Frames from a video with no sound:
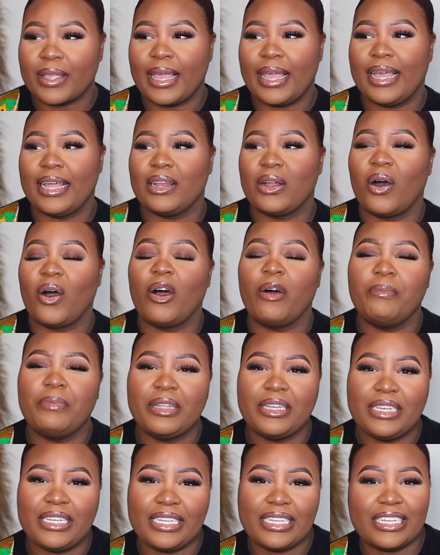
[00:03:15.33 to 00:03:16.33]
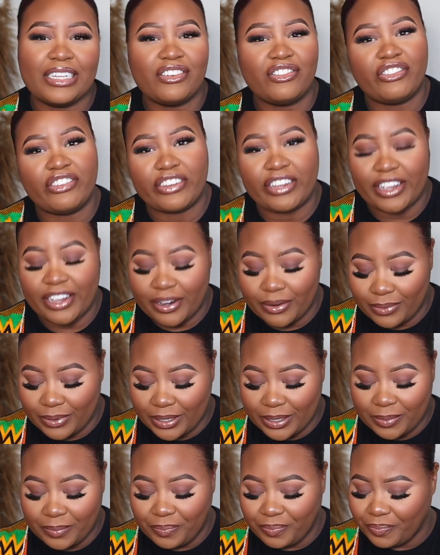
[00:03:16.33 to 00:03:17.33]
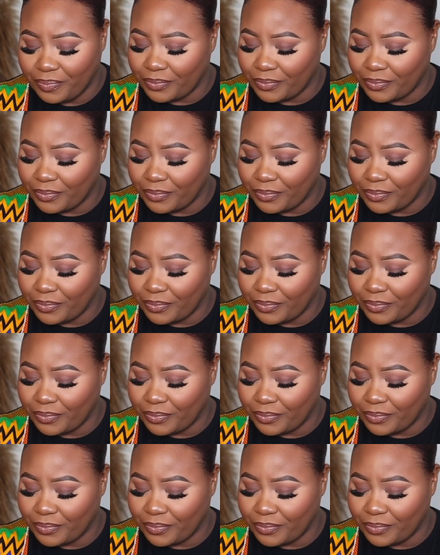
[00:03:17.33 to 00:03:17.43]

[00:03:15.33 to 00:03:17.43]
and almondy and cherry